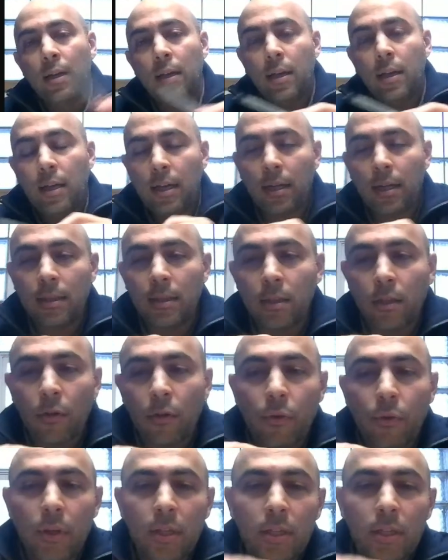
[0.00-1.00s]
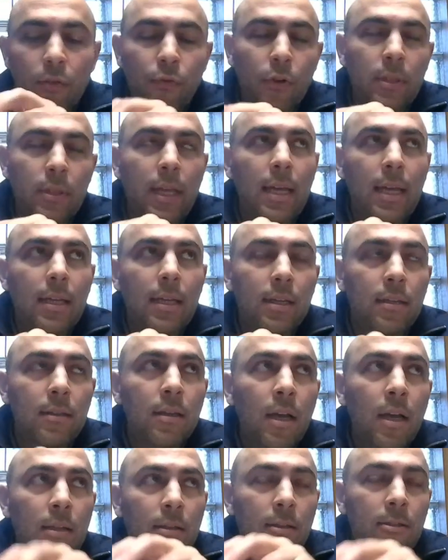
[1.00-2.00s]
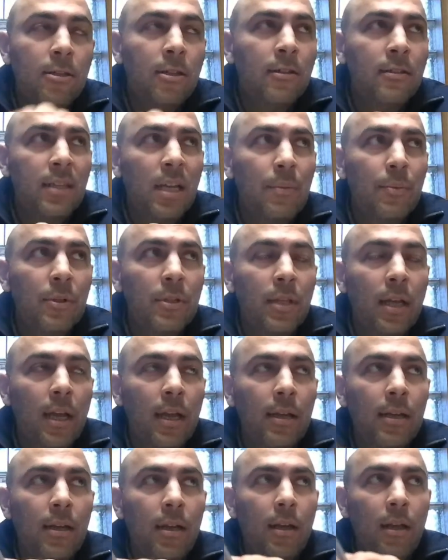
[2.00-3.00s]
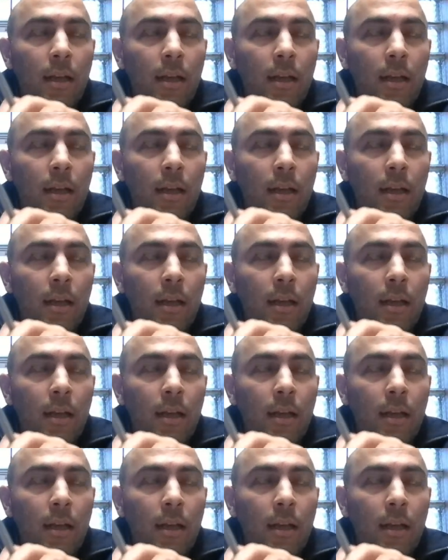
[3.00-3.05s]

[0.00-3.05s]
And I think the reason for that is the tirzepatide